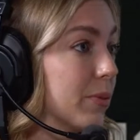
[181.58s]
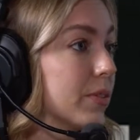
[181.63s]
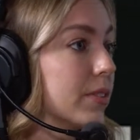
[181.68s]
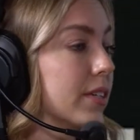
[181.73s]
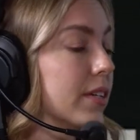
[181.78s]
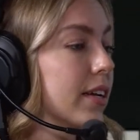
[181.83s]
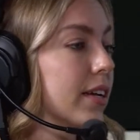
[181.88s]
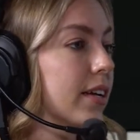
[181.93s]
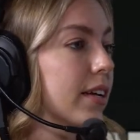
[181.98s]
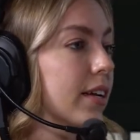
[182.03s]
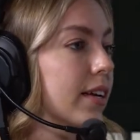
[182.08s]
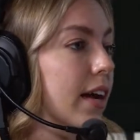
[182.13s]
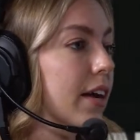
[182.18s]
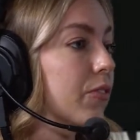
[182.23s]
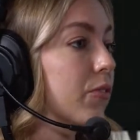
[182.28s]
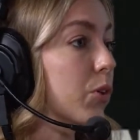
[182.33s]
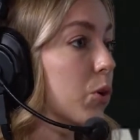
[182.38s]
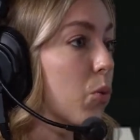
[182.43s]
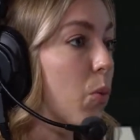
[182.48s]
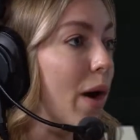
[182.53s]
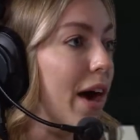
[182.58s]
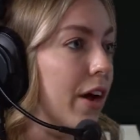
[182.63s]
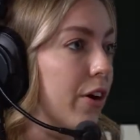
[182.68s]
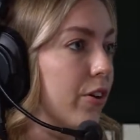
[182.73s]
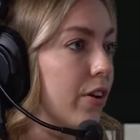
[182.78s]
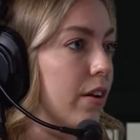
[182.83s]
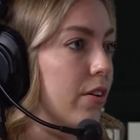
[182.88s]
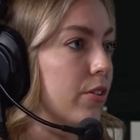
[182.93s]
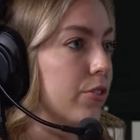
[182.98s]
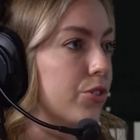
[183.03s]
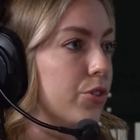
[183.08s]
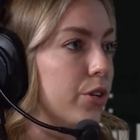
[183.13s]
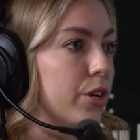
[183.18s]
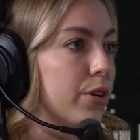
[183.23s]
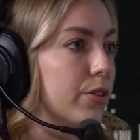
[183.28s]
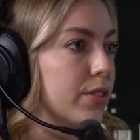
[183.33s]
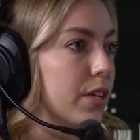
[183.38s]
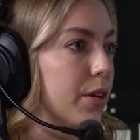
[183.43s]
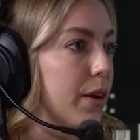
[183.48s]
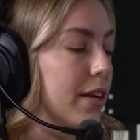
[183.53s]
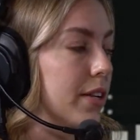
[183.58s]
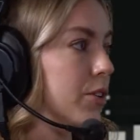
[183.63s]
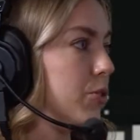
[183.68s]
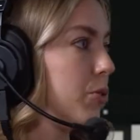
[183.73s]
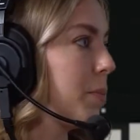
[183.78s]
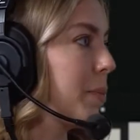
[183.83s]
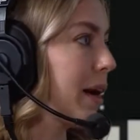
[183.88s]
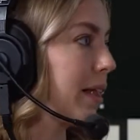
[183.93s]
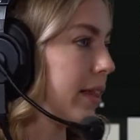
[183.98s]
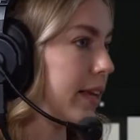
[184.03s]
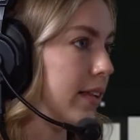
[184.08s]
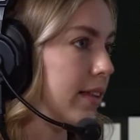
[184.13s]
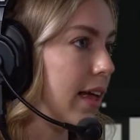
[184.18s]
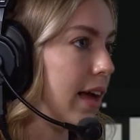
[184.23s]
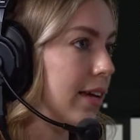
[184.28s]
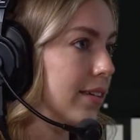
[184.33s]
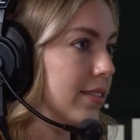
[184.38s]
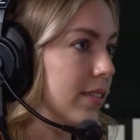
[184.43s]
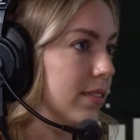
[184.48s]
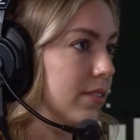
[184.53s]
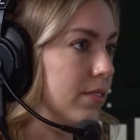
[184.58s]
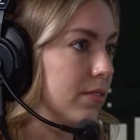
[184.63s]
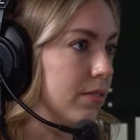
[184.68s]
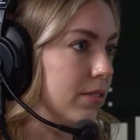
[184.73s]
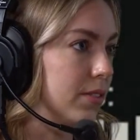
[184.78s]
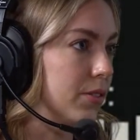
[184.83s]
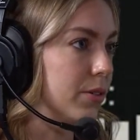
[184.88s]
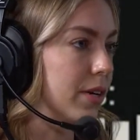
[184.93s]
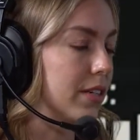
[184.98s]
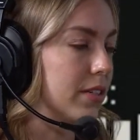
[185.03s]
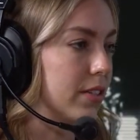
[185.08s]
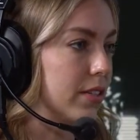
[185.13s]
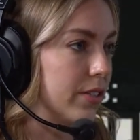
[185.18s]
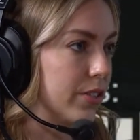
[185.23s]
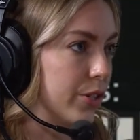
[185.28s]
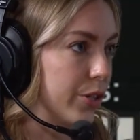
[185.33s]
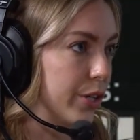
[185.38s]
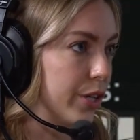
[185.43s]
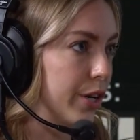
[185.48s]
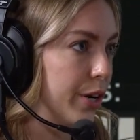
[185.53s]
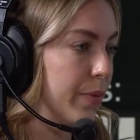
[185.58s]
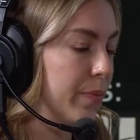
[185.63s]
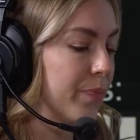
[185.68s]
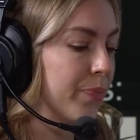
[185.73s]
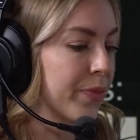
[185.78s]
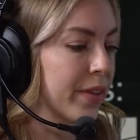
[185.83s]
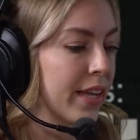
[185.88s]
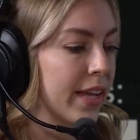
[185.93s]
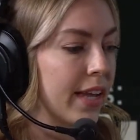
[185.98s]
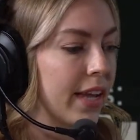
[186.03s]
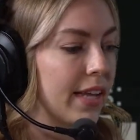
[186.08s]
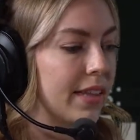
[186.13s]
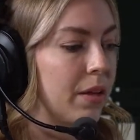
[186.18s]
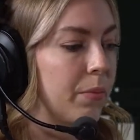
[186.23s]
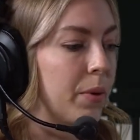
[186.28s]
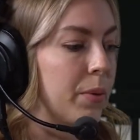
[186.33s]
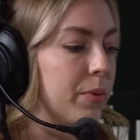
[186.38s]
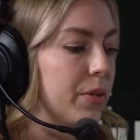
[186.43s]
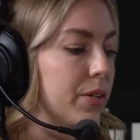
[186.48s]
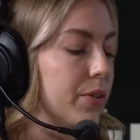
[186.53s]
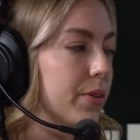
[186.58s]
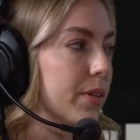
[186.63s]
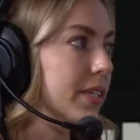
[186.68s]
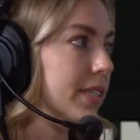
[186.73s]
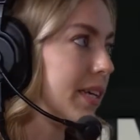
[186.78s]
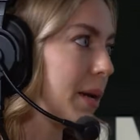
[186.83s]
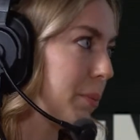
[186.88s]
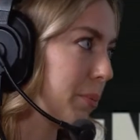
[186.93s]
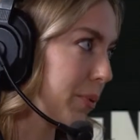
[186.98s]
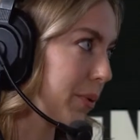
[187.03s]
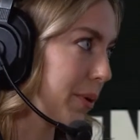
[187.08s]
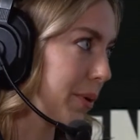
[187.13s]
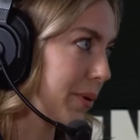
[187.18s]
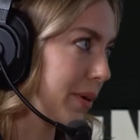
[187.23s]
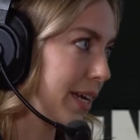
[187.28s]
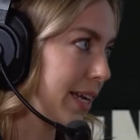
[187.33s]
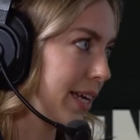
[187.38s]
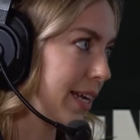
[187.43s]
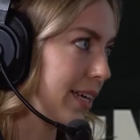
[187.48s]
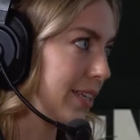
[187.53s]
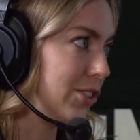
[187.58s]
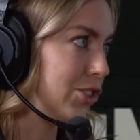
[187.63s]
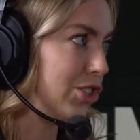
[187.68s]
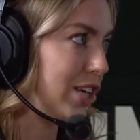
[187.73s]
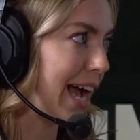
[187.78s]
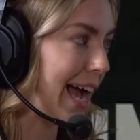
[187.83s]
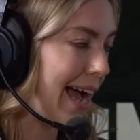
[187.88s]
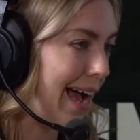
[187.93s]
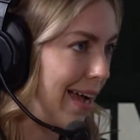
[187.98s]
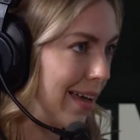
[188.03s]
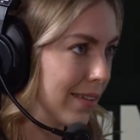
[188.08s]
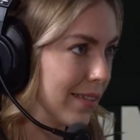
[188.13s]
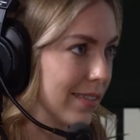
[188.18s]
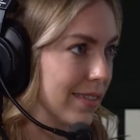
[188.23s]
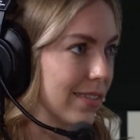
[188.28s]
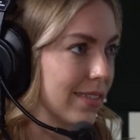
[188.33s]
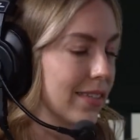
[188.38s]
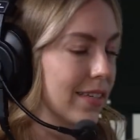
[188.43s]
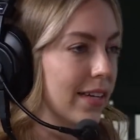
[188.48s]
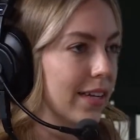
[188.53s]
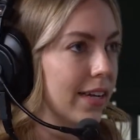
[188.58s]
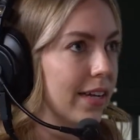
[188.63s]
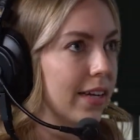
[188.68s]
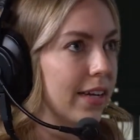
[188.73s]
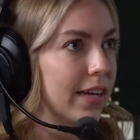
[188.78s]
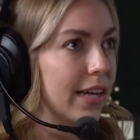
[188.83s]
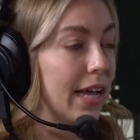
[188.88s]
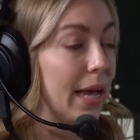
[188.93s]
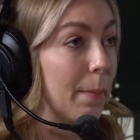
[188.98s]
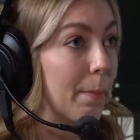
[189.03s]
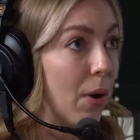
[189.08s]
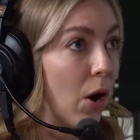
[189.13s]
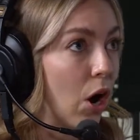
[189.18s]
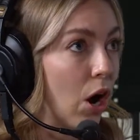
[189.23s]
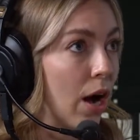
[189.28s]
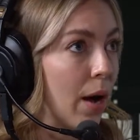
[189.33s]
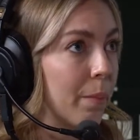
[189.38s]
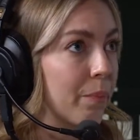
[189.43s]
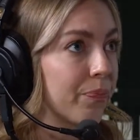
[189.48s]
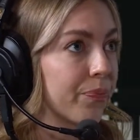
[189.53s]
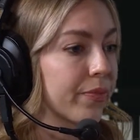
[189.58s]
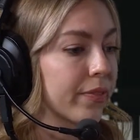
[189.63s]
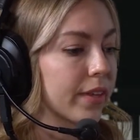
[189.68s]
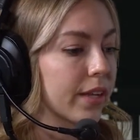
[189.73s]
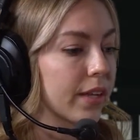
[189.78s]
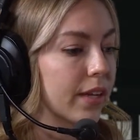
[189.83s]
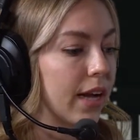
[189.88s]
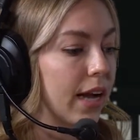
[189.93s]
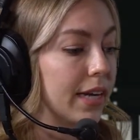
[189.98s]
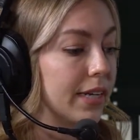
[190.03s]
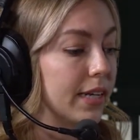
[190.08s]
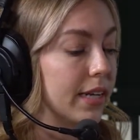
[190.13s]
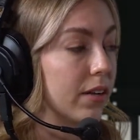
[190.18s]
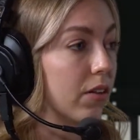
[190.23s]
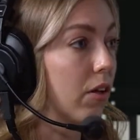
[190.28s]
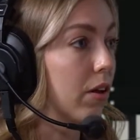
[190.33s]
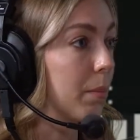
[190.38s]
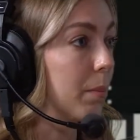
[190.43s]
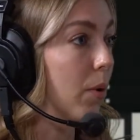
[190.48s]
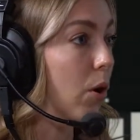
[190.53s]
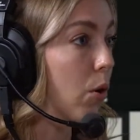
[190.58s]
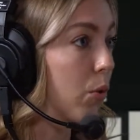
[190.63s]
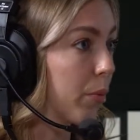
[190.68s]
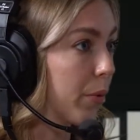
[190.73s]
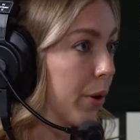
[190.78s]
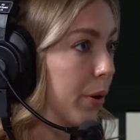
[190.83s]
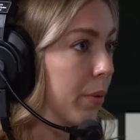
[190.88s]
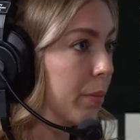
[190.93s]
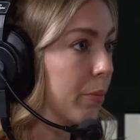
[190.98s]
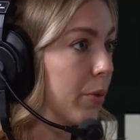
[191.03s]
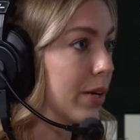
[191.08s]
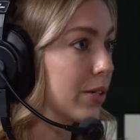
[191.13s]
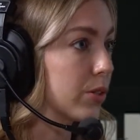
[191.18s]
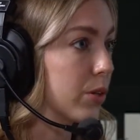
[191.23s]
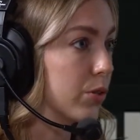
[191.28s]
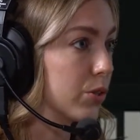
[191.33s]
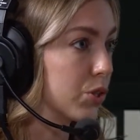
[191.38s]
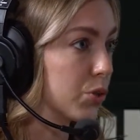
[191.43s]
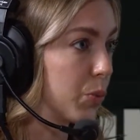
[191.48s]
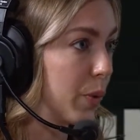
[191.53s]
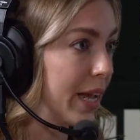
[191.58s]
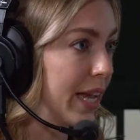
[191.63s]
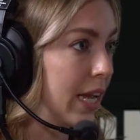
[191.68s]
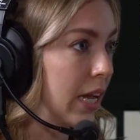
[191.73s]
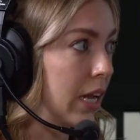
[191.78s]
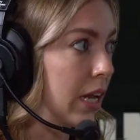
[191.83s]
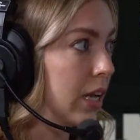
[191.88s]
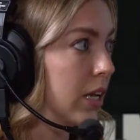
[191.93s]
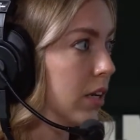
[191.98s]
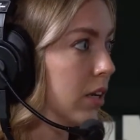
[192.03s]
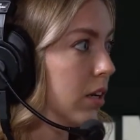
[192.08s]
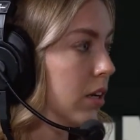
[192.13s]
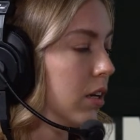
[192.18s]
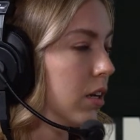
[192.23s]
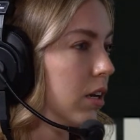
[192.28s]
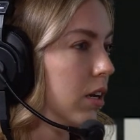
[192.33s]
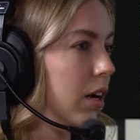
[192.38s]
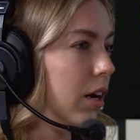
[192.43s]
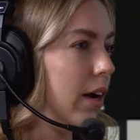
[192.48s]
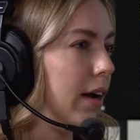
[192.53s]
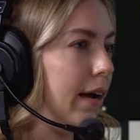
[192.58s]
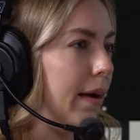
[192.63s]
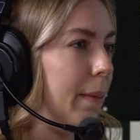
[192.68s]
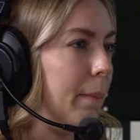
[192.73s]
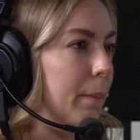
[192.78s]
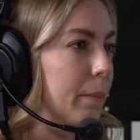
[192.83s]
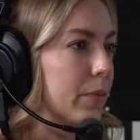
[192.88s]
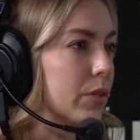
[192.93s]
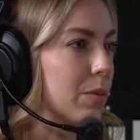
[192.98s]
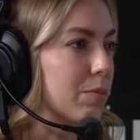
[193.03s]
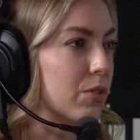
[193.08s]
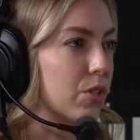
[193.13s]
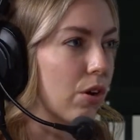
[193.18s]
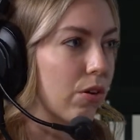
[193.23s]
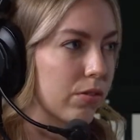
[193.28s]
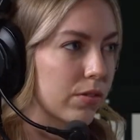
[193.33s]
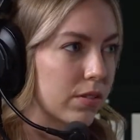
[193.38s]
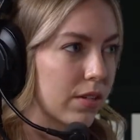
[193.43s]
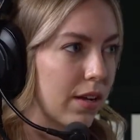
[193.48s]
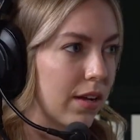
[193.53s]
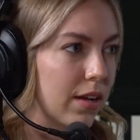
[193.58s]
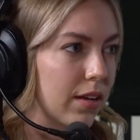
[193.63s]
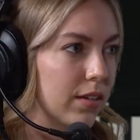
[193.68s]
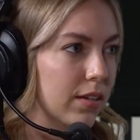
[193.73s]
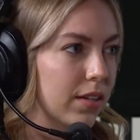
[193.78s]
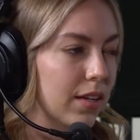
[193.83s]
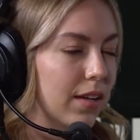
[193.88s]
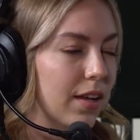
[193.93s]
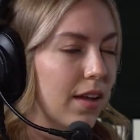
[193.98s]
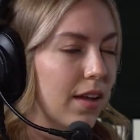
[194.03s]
It was kind of required at our studios that you had to do a ballet class as soon as you got to the studio. And then we would do contemporary, jazz, hip hop. I did a lot of ballroom, West Coast swing, some salsa.